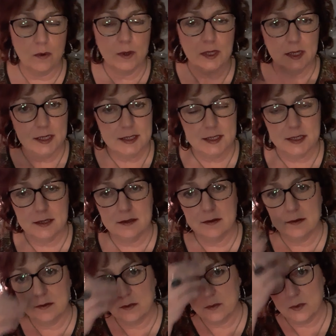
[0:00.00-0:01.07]
release it,
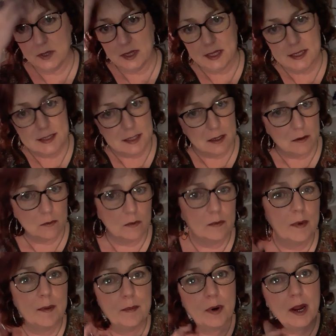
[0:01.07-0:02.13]
release it. We've
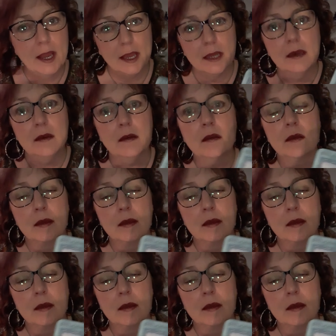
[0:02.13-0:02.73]
been praying,